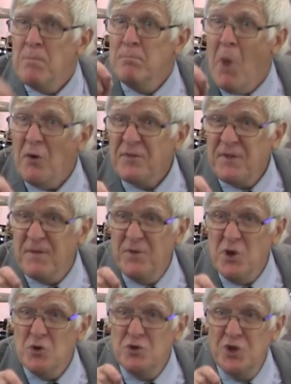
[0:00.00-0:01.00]
Most of
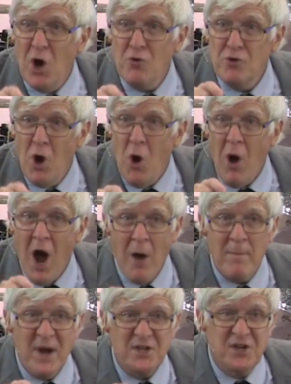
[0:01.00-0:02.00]
you don't know how
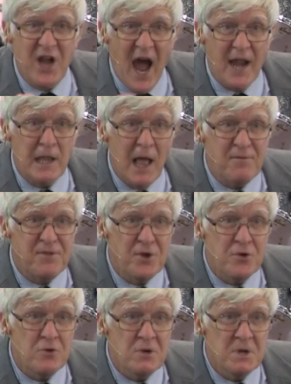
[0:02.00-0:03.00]
much God loves
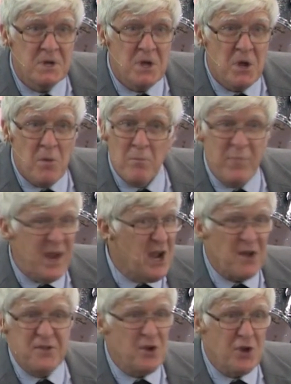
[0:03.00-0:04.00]
you
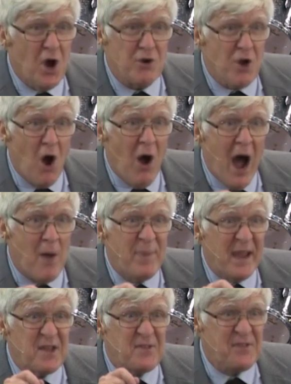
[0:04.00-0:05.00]
because you don't know how
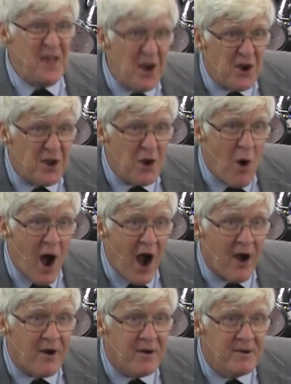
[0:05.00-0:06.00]
big a sinner you
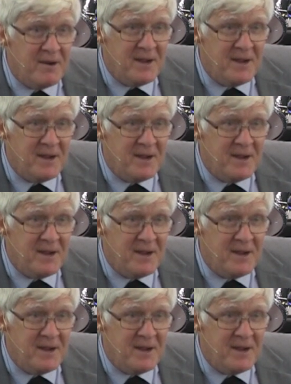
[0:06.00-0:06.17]
are.